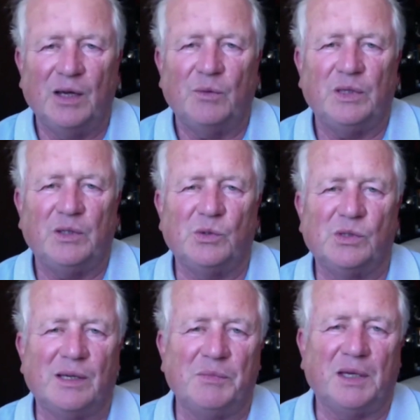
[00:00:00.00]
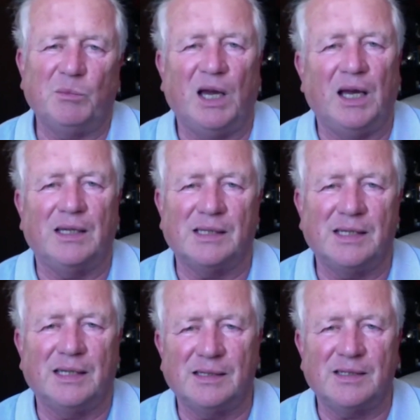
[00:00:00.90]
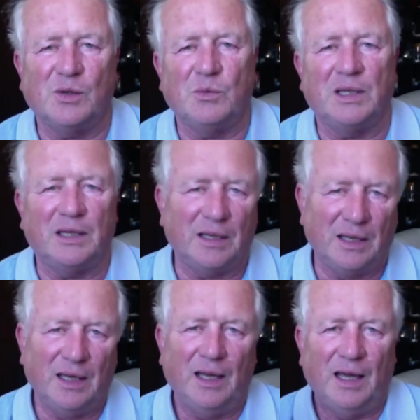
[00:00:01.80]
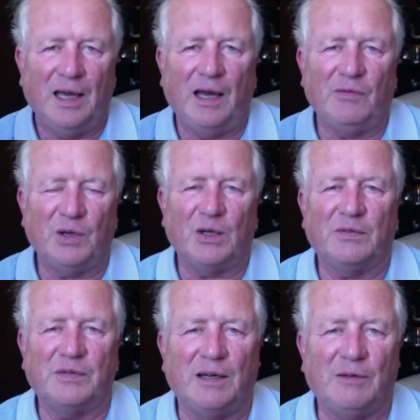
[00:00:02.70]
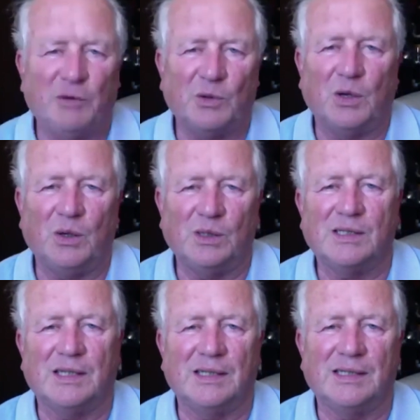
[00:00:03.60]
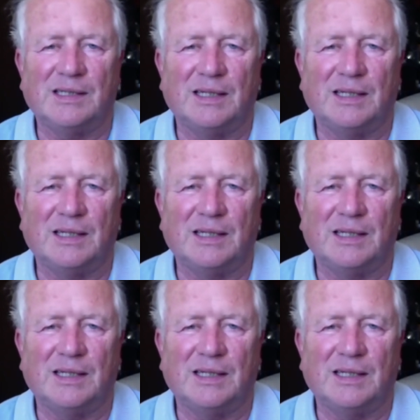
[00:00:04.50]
We do something behind the scenes, so we have a lot of telephone calls and